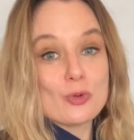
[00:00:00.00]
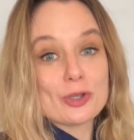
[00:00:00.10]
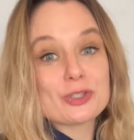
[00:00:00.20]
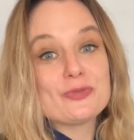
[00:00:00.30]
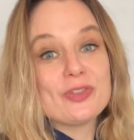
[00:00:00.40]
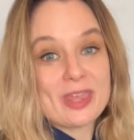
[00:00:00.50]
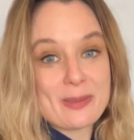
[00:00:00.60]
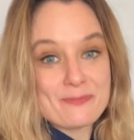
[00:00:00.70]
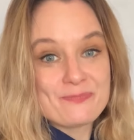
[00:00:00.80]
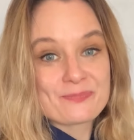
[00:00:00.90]
works for
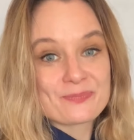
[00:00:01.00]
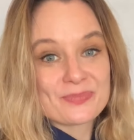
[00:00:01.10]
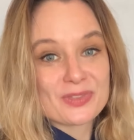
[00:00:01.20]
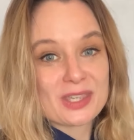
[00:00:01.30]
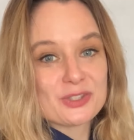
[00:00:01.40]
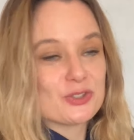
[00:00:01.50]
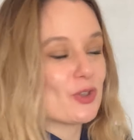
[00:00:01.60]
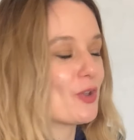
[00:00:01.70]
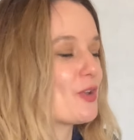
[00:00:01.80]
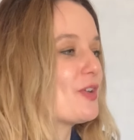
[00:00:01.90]
them.
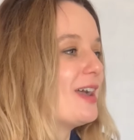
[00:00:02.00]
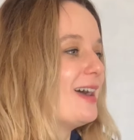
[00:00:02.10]
So